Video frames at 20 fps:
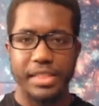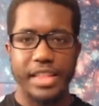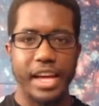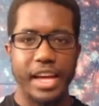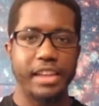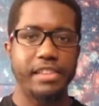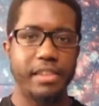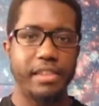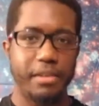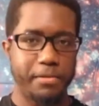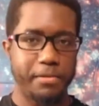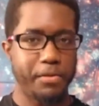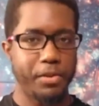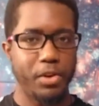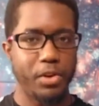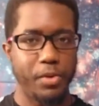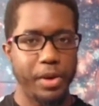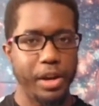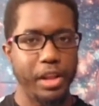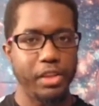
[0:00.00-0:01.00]
That is it for
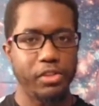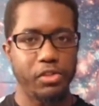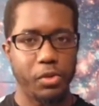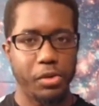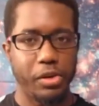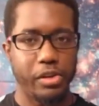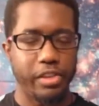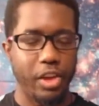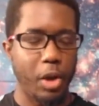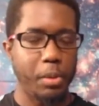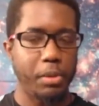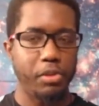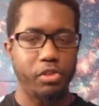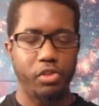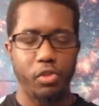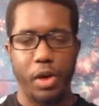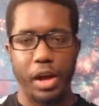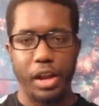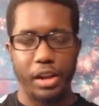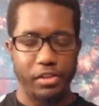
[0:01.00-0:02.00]
your reading, Taurus. I hope
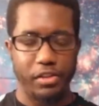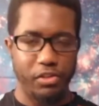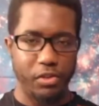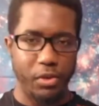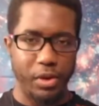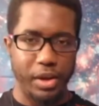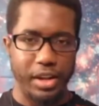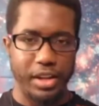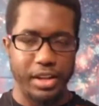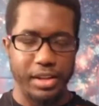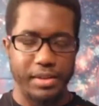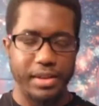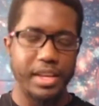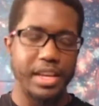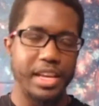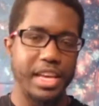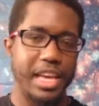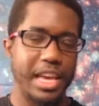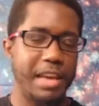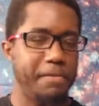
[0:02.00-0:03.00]
that you all enjoyed it.
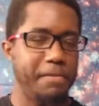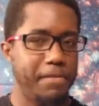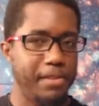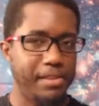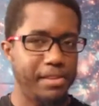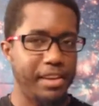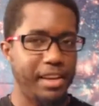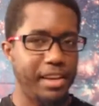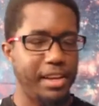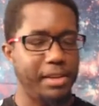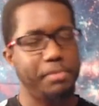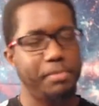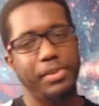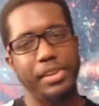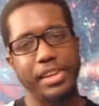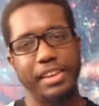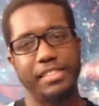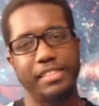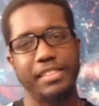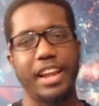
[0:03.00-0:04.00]
If you did,
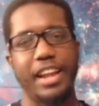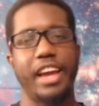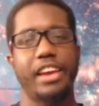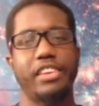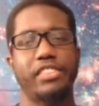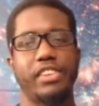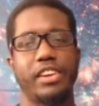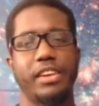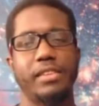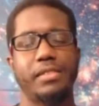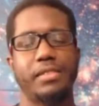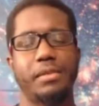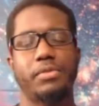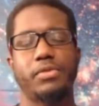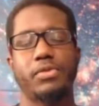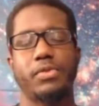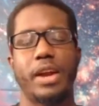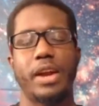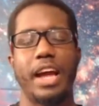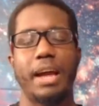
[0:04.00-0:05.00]
please like, share, and
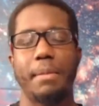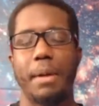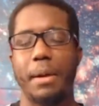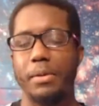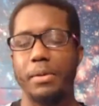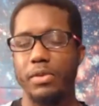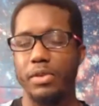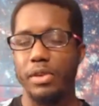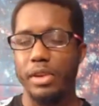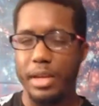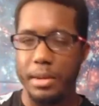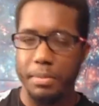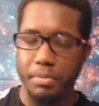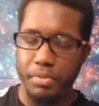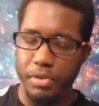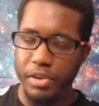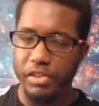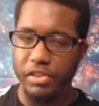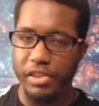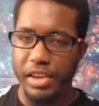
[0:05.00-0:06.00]
subscribe. I would really
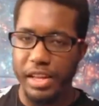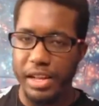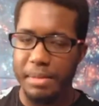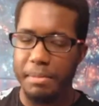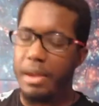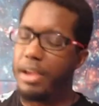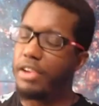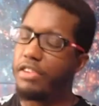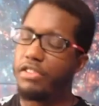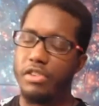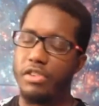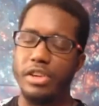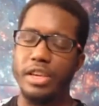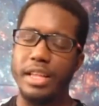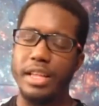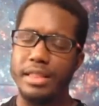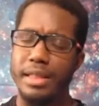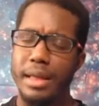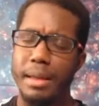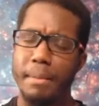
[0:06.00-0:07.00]
appreciate it. Make sure you
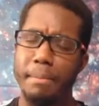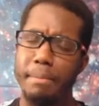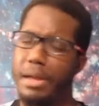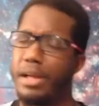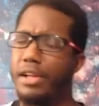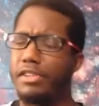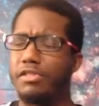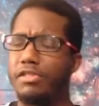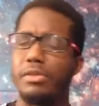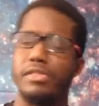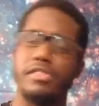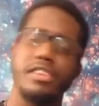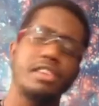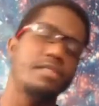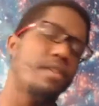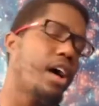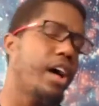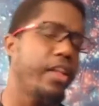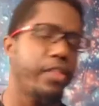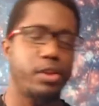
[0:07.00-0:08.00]
hit that bell to
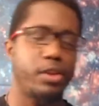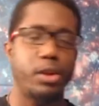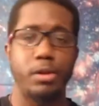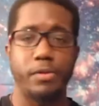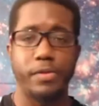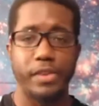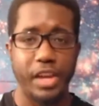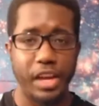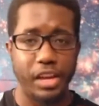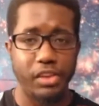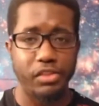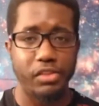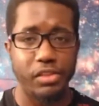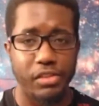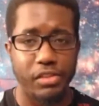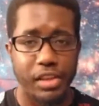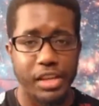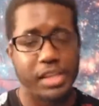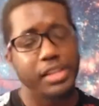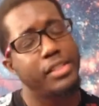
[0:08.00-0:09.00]
receive other
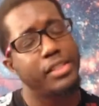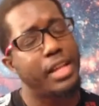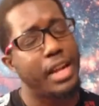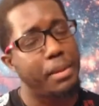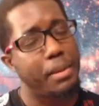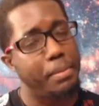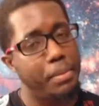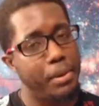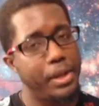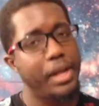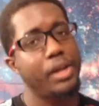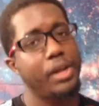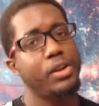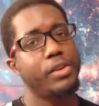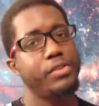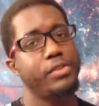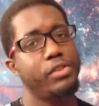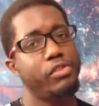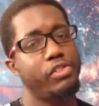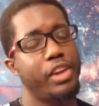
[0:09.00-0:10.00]
notifications that I put out
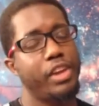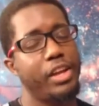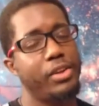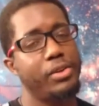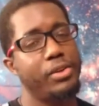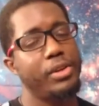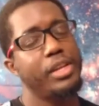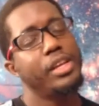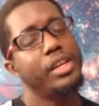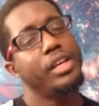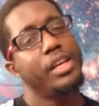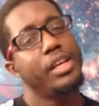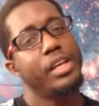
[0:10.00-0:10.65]
on this channel.